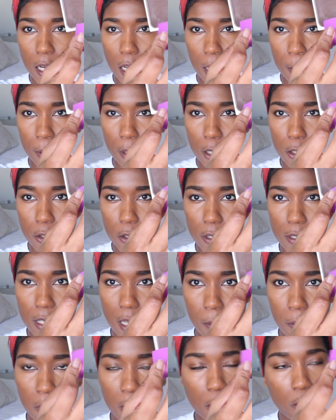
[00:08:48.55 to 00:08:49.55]
I'm going to do the
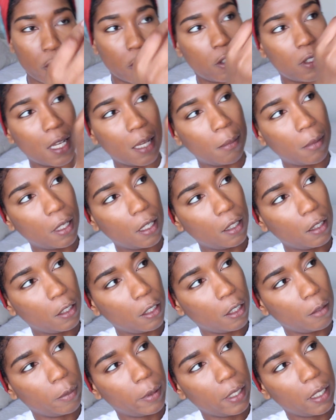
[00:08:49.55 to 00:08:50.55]
same thing, just dabbing a
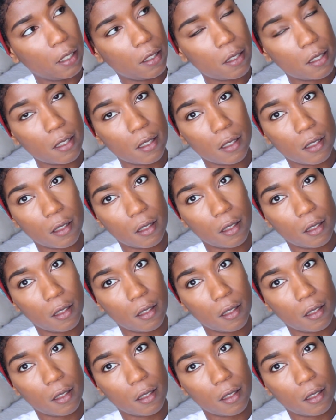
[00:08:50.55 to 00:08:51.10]
little bit,